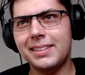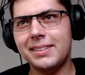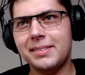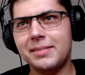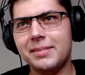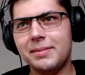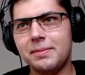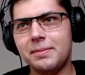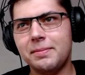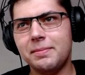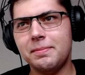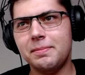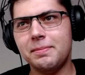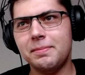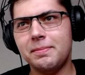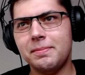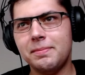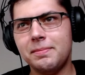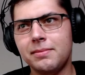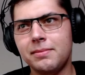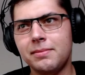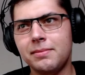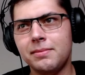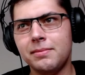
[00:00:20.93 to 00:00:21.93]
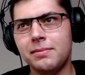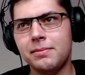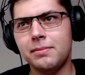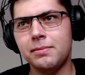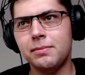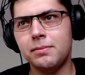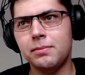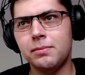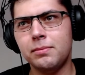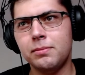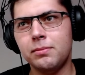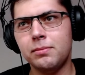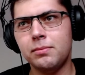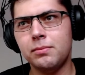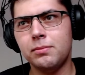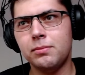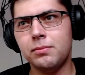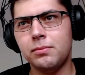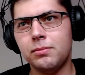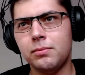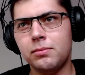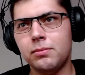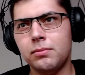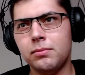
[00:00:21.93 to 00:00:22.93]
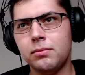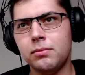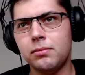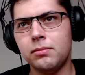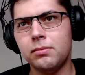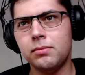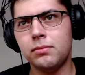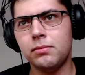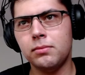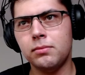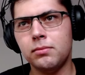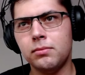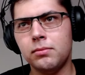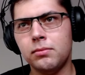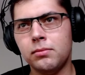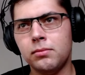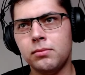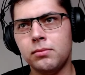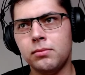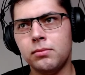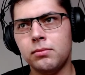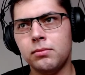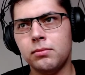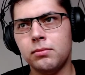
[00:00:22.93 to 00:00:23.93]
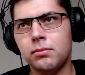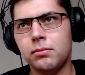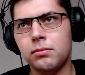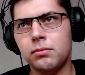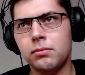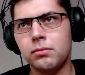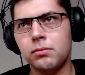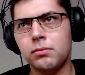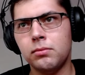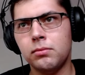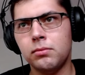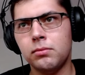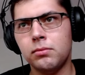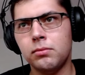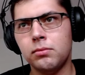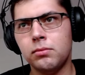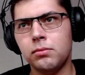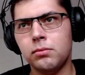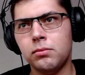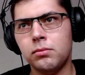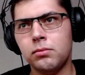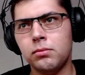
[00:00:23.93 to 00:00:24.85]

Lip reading: No one is speaking in this clip.